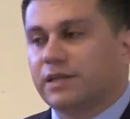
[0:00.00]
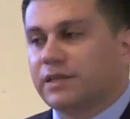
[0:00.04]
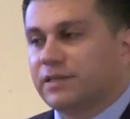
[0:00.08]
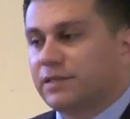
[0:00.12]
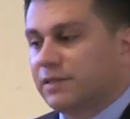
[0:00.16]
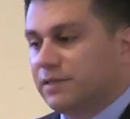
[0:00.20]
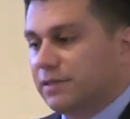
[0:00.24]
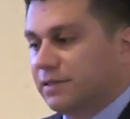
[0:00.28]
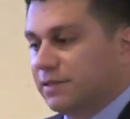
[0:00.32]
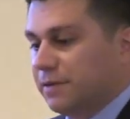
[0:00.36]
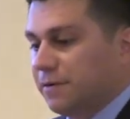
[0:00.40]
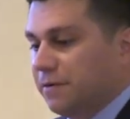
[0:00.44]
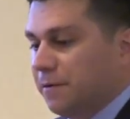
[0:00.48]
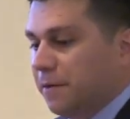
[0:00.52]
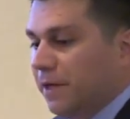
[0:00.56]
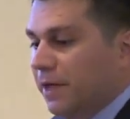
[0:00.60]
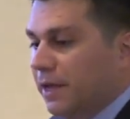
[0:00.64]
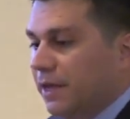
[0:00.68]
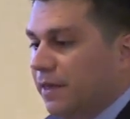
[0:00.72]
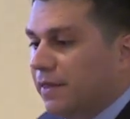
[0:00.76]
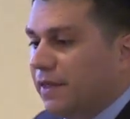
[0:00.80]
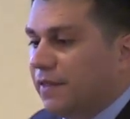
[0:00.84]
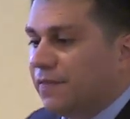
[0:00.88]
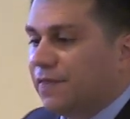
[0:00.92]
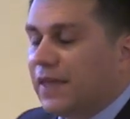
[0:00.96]
lists,
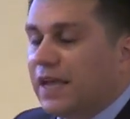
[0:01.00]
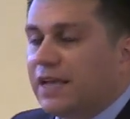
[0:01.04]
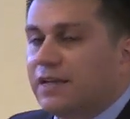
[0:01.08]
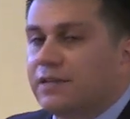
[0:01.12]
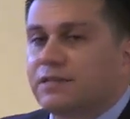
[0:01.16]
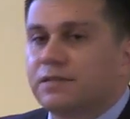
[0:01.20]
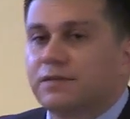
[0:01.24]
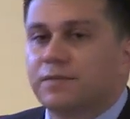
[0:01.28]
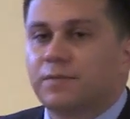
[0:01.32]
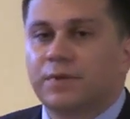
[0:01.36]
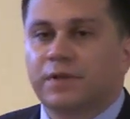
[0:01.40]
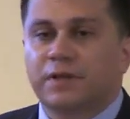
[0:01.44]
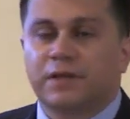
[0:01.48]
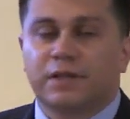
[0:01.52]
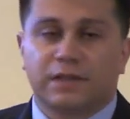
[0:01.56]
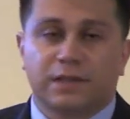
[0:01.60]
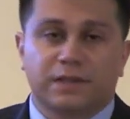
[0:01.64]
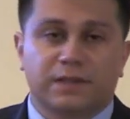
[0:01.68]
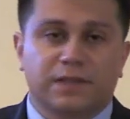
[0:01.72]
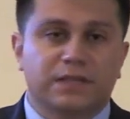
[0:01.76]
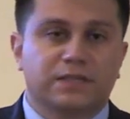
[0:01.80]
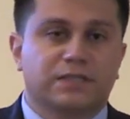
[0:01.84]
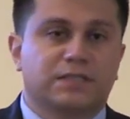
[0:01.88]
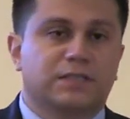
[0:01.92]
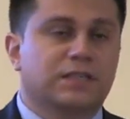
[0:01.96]
that this, uh,
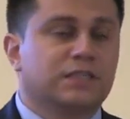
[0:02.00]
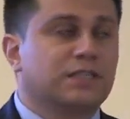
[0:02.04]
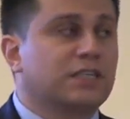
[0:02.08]
that this